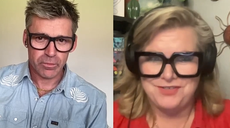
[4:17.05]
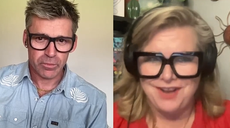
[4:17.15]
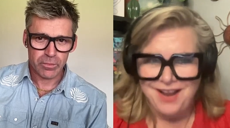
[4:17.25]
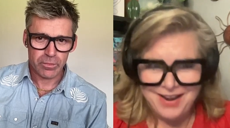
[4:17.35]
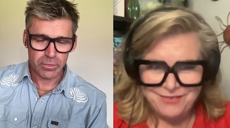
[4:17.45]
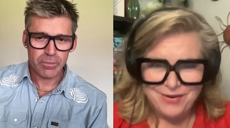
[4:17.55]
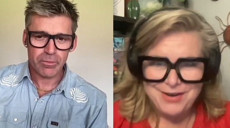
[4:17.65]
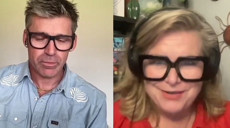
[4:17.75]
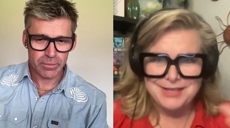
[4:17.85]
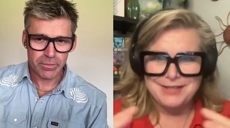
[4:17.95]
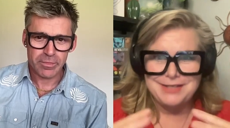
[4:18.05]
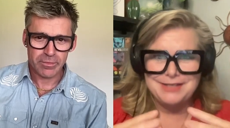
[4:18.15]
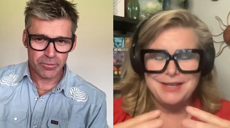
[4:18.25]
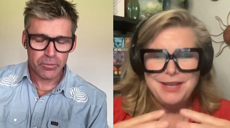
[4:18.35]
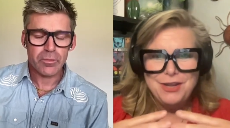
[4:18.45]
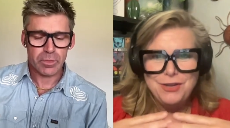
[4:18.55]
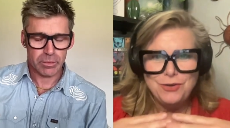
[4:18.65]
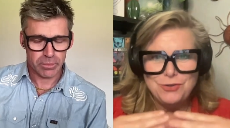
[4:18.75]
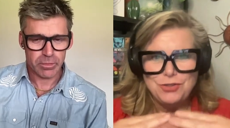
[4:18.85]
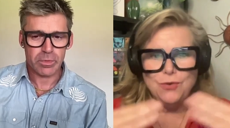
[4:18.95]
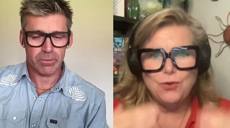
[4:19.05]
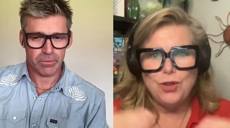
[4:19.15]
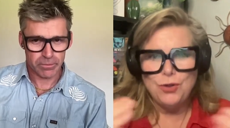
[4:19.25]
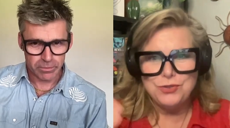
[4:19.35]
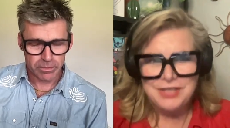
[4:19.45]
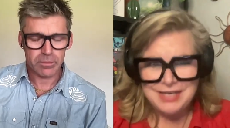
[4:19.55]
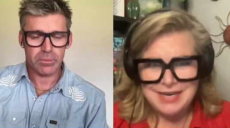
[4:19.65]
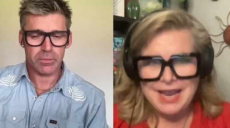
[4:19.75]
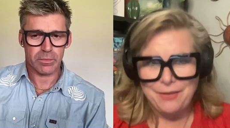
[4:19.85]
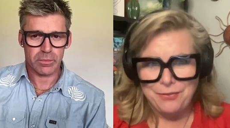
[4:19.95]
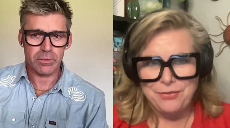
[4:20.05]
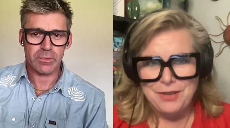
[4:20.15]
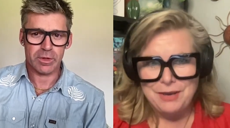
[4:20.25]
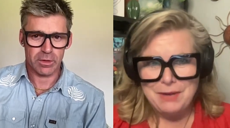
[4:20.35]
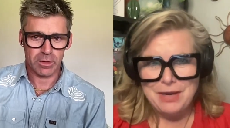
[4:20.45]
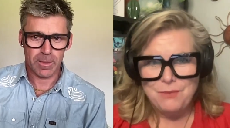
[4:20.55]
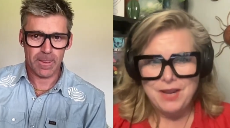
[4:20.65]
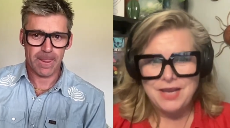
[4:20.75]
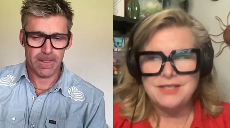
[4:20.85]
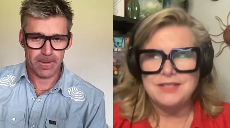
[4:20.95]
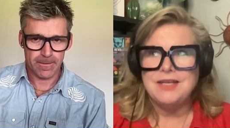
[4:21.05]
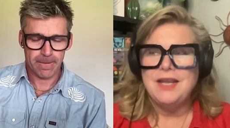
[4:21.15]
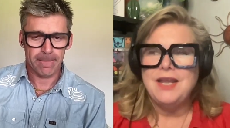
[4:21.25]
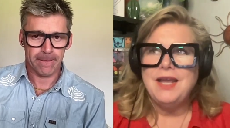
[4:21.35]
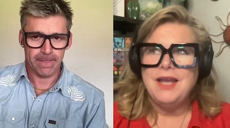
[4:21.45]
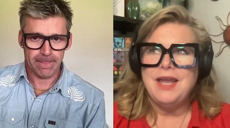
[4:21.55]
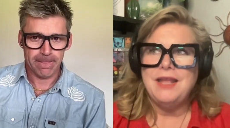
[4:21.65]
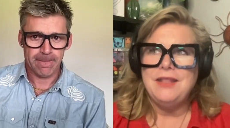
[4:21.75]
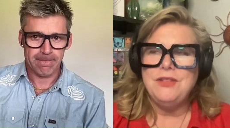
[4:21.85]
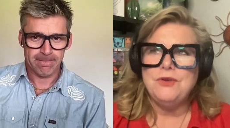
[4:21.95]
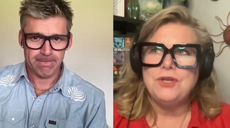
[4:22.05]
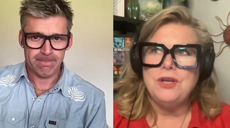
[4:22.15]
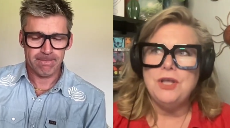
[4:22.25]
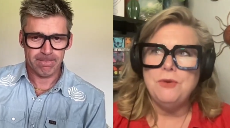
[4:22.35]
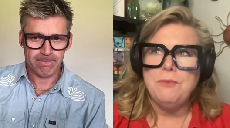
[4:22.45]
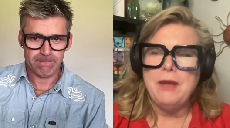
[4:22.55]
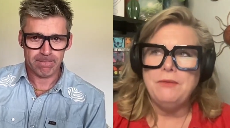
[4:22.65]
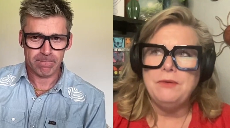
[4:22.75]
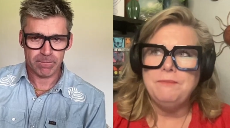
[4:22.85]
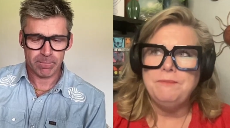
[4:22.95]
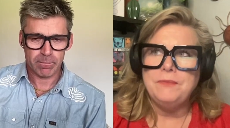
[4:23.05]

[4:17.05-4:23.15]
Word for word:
Speaker 1: died, right? It's like this, you're so close to death in many ways. And then there's another mountain,